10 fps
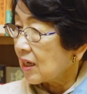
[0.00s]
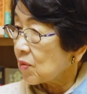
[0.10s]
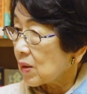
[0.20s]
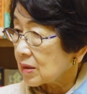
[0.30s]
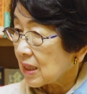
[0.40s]

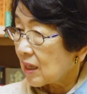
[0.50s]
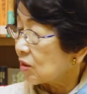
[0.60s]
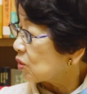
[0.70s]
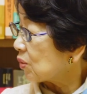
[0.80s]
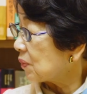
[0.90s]
I was
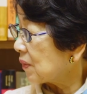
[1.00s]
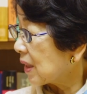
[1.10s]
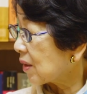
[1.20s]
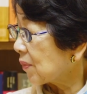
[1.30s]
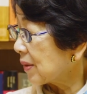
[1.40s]
out of
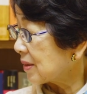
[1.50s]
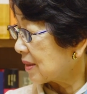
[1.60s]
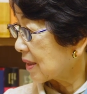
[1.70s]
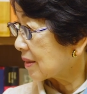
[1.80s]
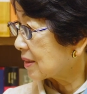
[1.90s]

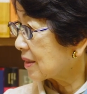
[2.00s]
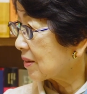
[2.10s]
linguistics,